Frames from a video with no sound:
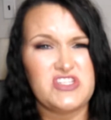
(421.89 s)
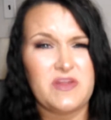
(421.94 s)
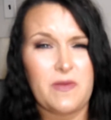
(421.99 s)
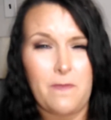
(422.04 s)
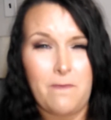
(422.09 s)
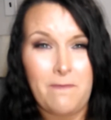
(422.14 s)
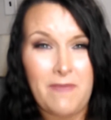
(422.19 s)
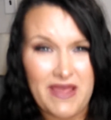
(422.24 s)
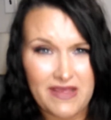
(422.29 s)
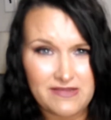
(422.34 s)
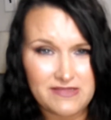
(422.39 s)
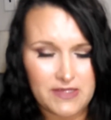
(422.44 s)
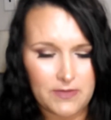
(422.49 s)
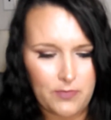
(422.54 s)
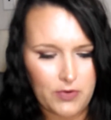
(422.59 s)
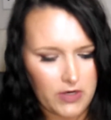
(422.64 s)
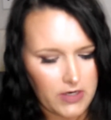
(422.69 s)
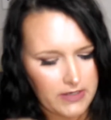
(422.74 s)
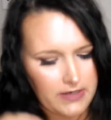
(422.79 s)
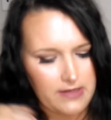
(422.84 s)
amazing
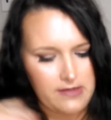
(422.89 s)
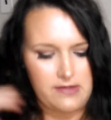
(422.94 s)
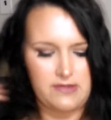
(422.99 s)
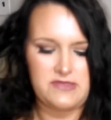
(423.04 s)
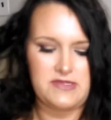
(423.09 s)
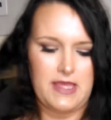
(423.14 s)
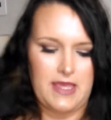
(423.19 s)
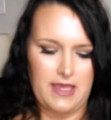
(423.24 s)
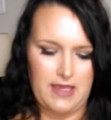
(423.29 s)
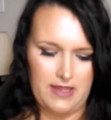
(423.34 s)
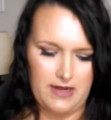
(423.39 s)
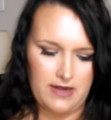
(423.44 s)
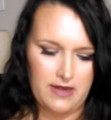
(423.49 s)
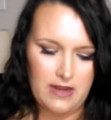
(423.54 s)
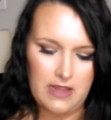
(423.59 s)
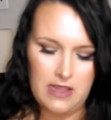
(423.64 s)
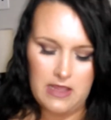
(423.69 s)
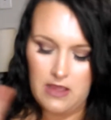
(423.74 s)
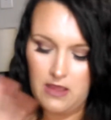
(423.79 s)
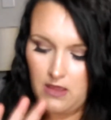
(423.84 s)
products, and
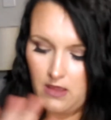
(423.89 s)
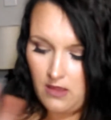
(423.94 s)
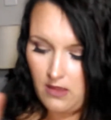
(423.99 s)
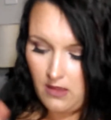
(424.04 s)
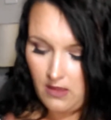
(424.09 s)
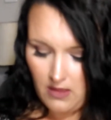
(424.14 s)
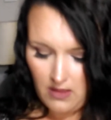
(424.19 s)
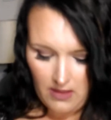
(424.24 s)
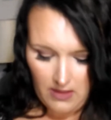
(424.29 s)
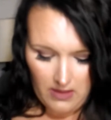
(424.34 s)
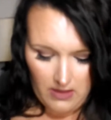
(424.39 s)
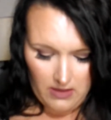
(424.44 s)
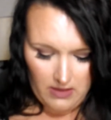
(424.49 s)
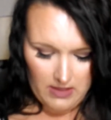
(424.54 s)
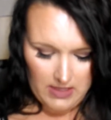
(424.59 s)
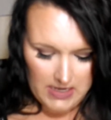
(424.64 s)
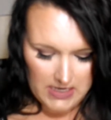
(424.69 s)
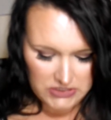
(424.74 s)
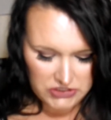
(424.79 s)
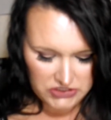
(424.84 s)

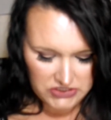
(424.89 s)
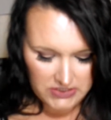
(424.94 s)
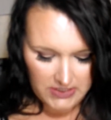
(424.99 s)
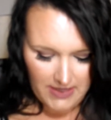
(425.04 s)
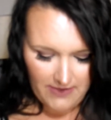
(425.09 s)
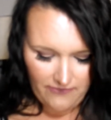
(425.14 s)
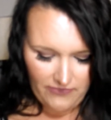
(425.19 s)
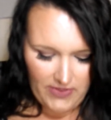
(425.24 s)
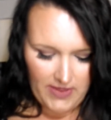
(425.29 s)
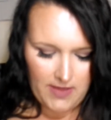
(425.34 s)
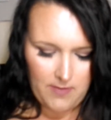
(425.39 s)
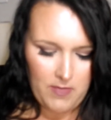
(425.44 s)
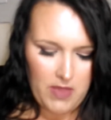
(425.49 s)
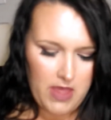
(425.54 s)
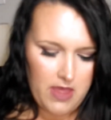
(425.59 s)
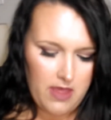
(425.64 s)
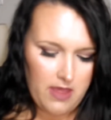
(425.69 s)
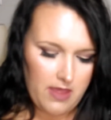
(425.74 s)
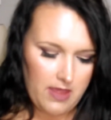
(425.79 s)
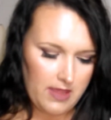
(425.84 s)
I just love them.
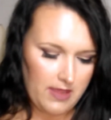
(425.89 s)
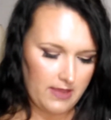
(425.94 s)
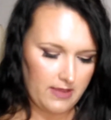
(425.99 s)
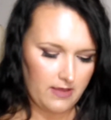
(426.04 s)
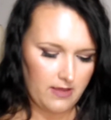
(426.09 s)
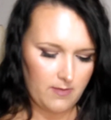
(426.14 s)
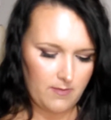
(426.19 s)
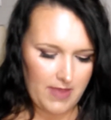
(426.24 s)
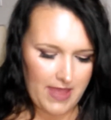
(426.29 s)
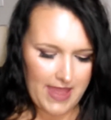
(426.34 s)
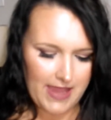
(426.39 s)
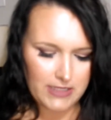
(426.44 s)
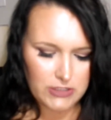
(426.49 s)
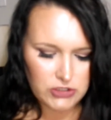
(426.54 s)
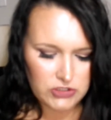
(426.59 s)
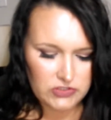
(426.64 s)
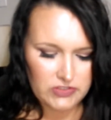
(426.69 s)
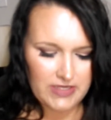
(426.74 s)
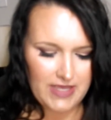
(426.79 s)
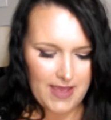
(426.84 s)

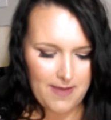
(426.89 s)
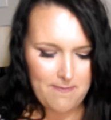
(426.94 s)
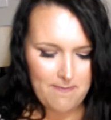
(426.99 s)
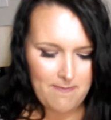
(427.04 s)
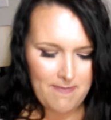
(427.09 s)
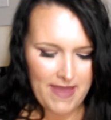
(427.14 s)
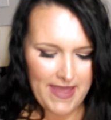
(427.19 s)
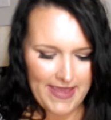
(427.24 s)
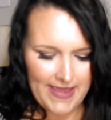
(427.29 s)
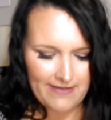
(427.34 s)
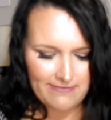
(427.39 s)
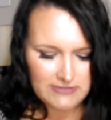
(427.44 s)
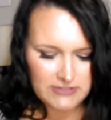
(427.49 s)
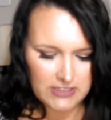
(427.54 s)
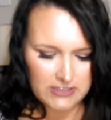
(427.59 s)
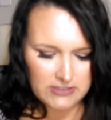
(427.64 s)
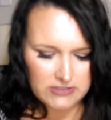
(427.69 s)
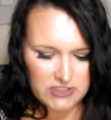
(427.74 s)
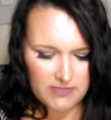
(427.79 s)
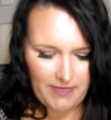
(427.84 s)
I may have
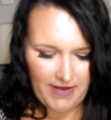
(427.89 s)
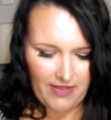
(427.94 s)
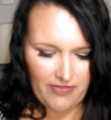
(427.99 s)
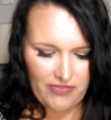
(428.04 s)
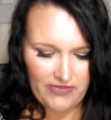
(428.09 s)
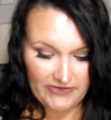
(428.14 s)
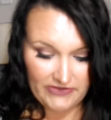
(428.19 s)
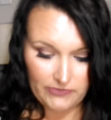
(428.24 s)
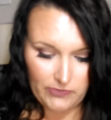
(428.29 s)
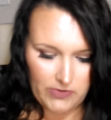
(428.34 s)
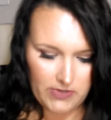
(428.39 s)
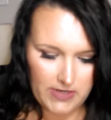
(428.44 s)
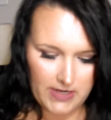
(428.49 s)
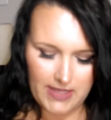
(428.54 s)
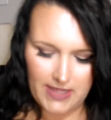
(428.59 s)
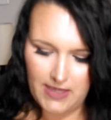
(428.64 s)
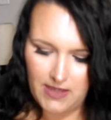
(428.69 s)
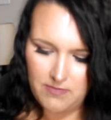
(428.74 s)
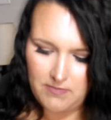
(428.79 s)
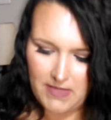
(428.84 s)
talked about this one
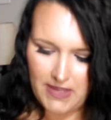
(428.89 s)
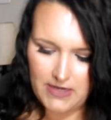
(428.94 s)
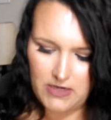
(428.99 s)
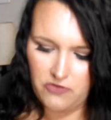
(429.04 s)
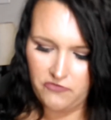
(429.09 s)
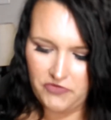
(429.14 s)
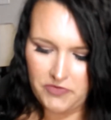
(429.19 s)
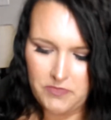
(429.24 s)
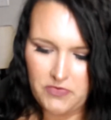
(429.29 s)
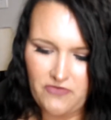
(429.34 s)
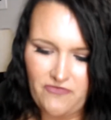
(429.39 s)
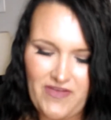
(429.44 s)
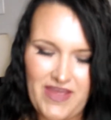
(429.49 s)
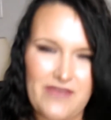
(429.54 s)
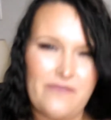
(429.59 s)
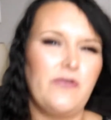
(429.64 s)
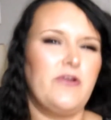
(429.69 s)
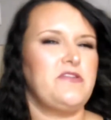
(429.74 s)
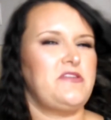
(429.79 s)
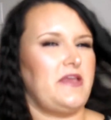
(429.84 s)
in my November
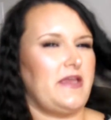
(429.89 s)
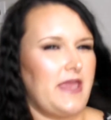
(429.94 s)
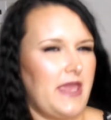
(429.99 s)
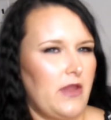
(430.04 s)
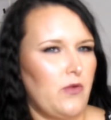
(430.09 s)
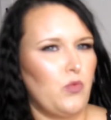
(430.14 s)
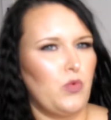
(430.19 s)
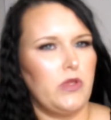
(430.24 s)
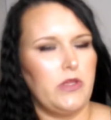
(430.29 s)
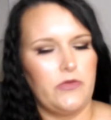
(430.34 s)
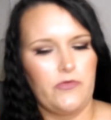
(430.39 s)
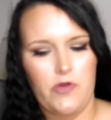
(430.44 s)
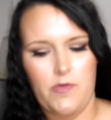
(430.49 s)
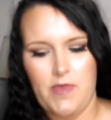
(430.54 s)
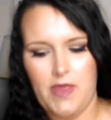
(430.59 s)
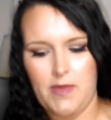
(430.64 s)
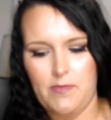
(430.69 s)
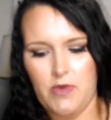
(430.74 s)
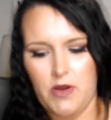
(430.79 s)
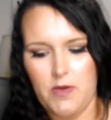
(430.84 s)
favorites. I can't really
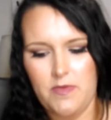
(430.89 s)
remember,